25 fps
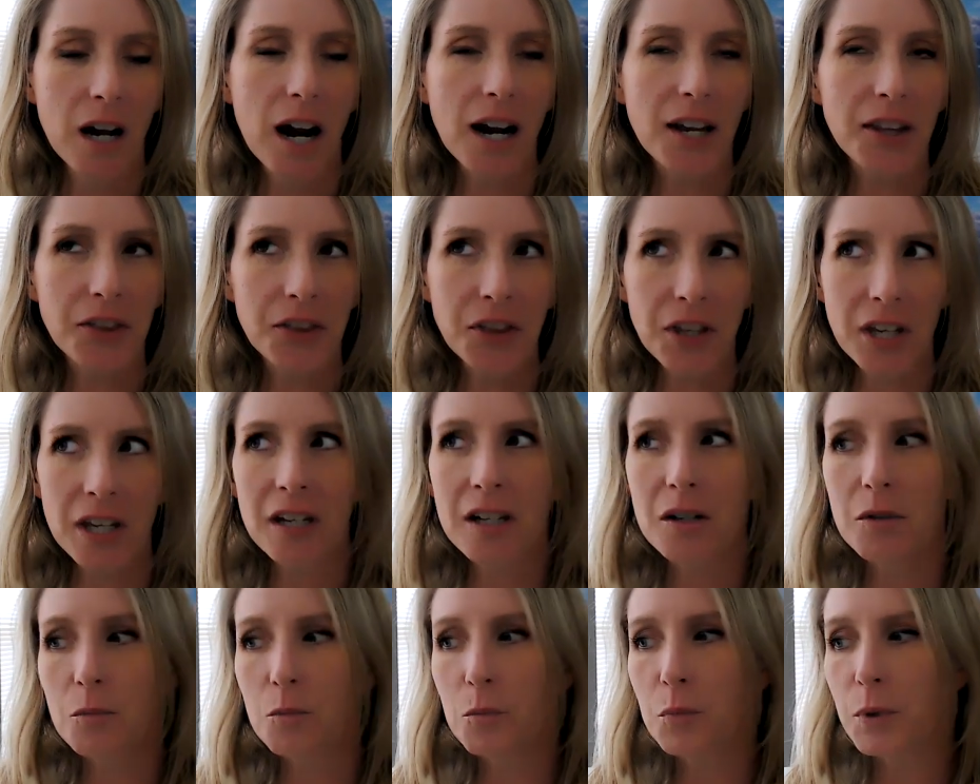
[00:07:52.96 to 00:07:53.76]
I
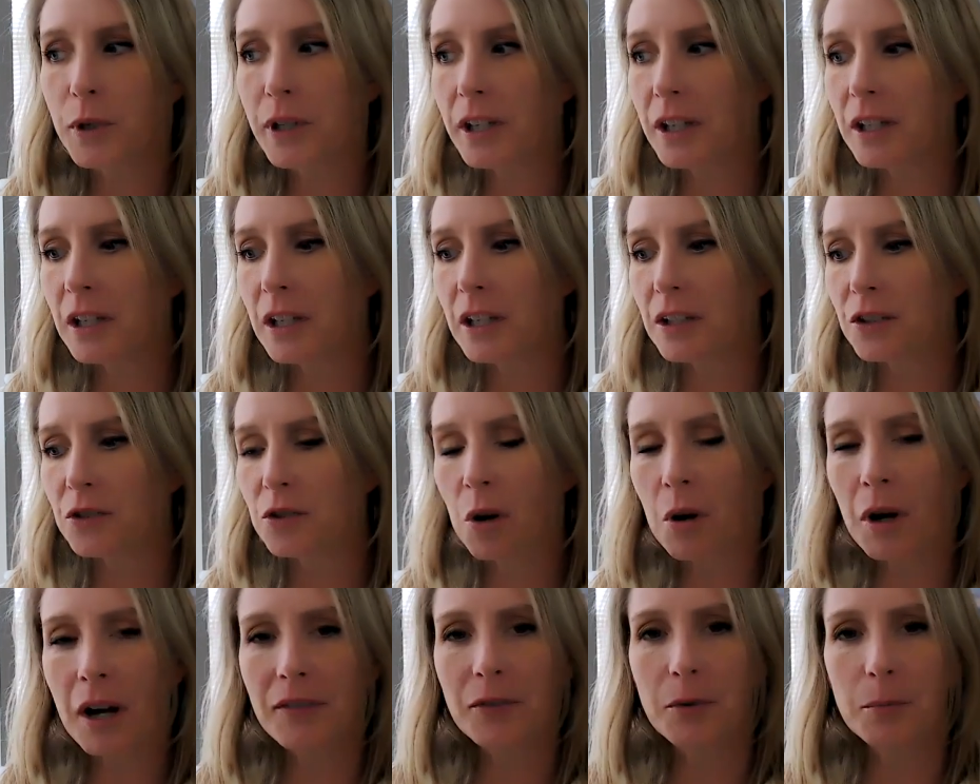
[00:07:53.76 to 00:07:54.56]
think we
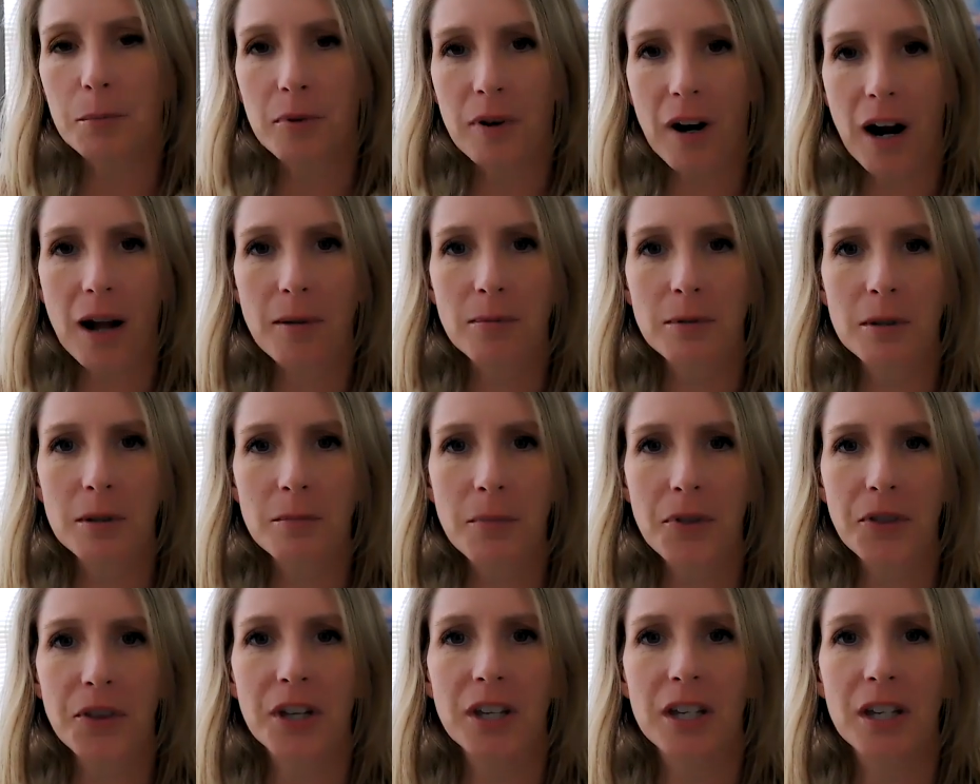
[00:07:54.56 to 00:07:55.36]
don't have a
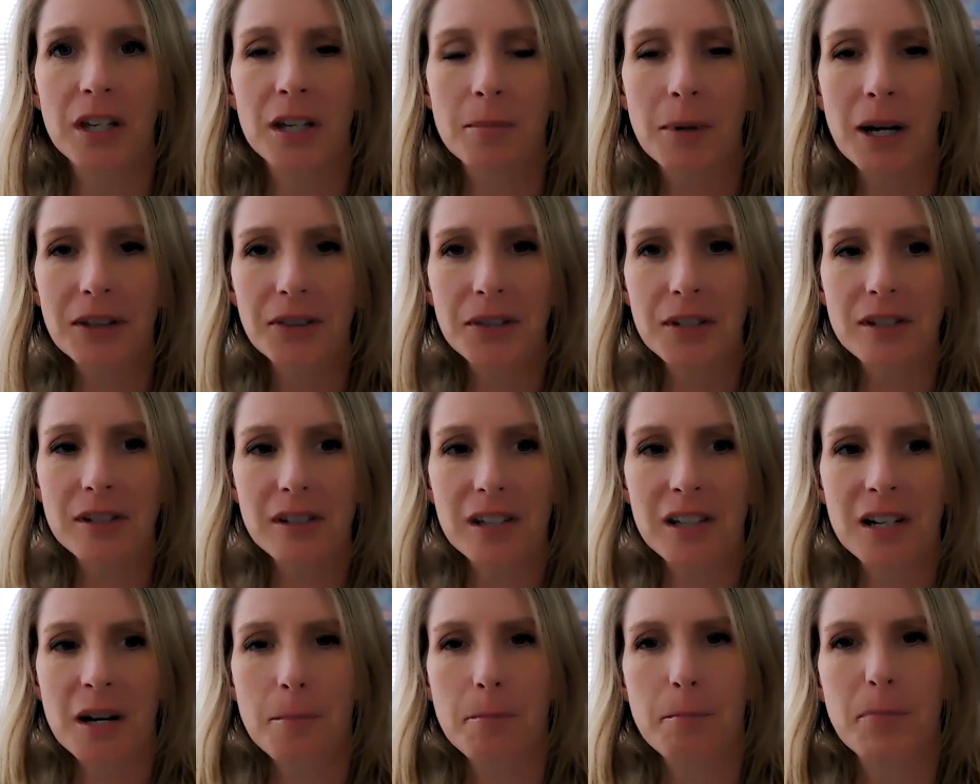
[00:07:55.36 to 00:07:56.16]
problem thinking about this
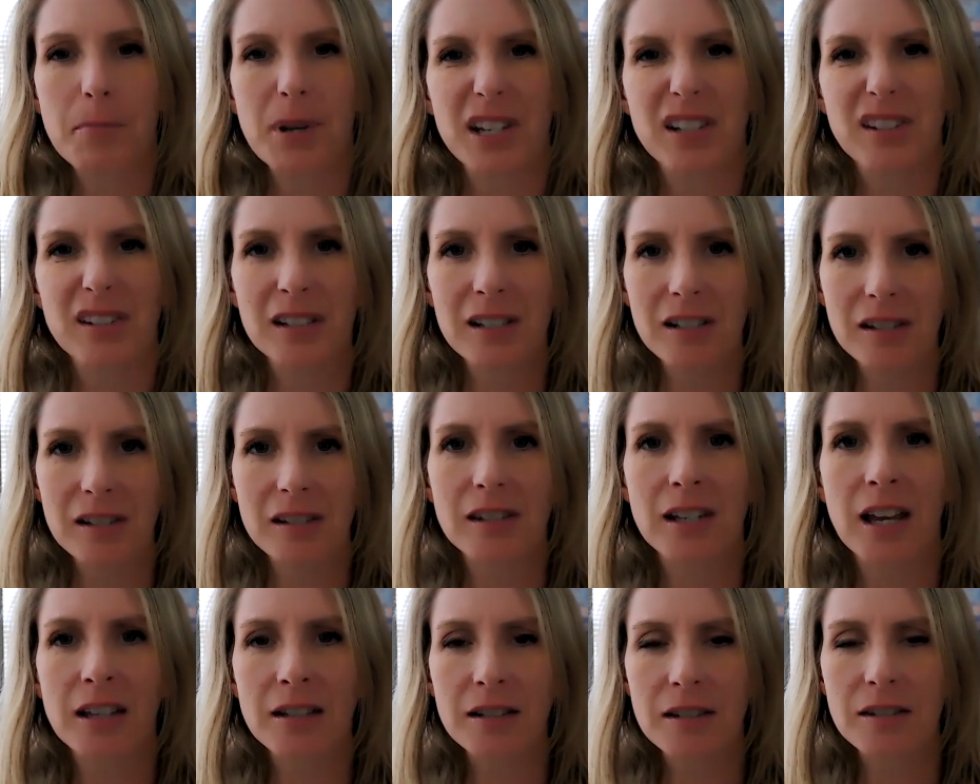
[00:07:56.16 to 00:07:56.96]
in a business
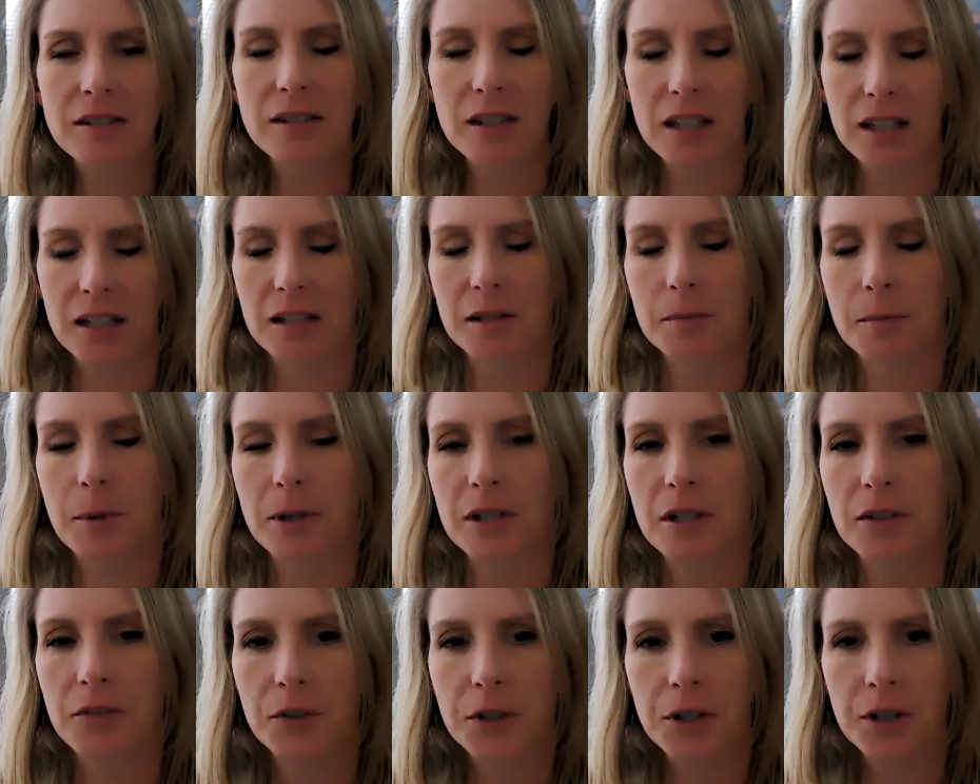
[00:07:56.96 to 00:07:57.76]
sense, like
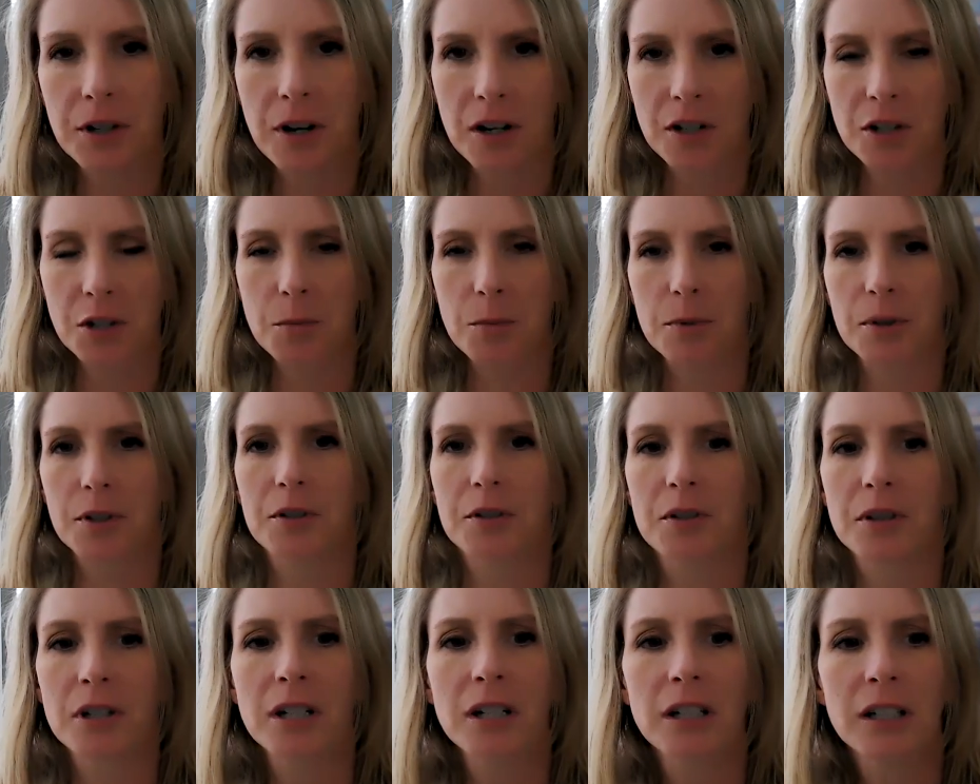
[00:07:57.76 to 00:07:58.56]
especially if you're an
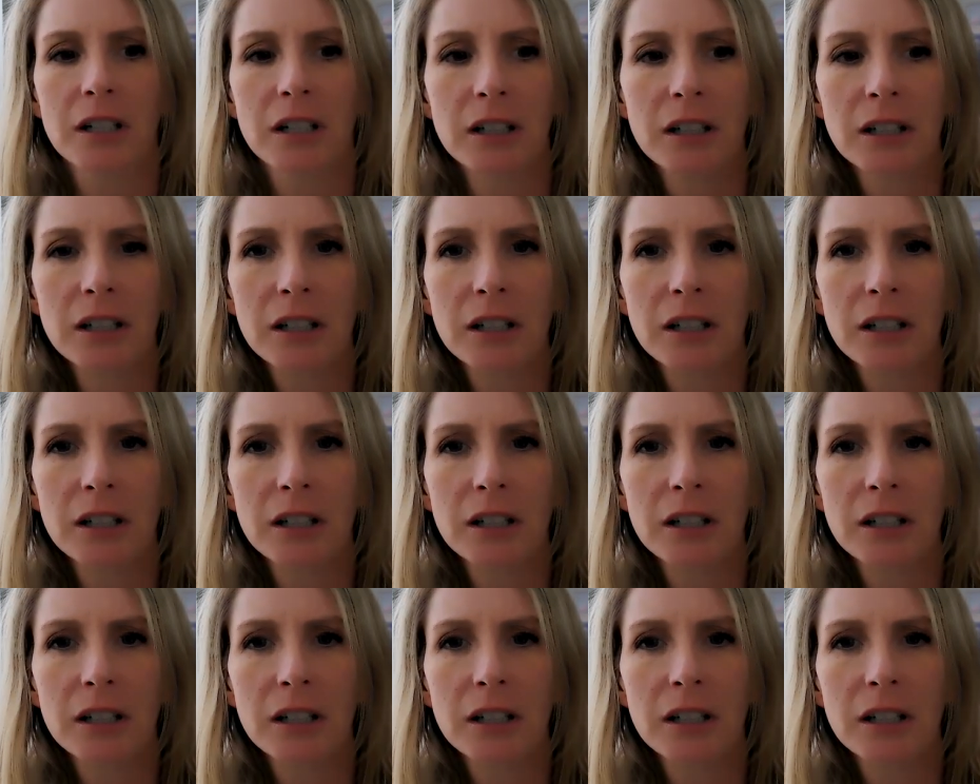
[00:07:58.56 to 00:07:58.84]
entrepreneur.